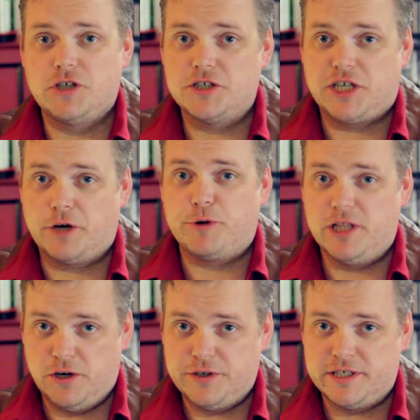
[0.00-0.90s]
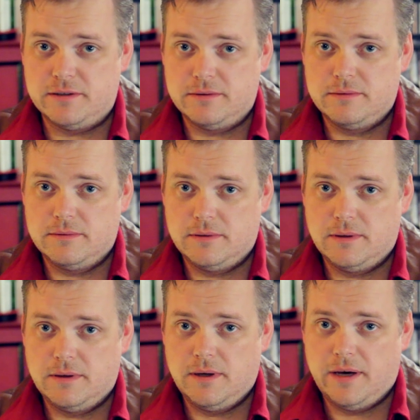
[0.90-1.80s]
Shawshank Reloaded,
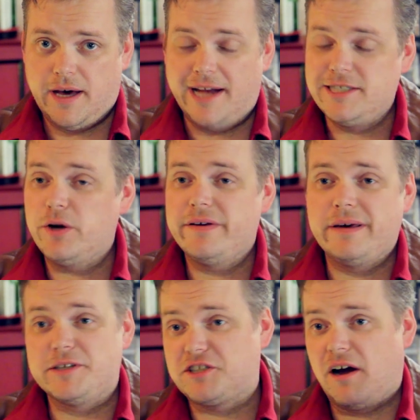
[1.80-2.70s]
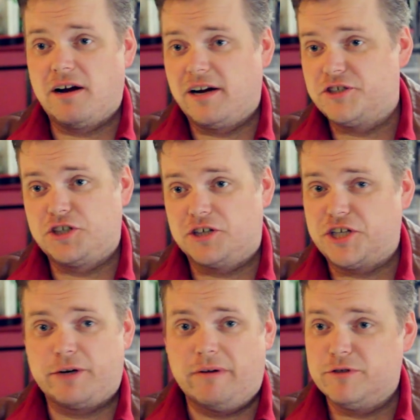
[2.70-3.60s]
and don't even get me started on
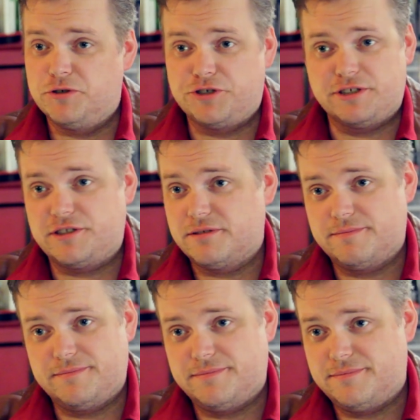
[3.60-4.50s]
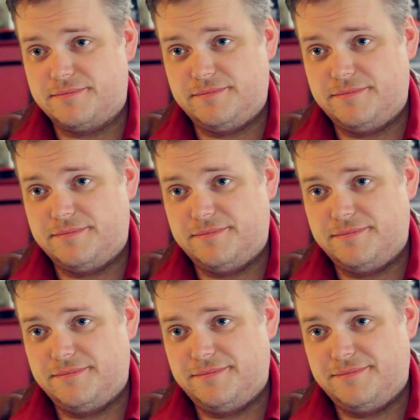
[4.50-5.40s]
Shawshank Revolutions. No, no, it's
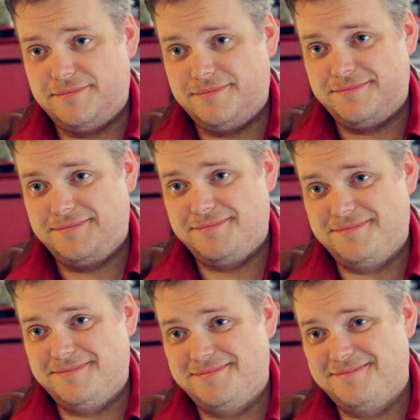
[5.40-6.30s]
they, they should have just left it at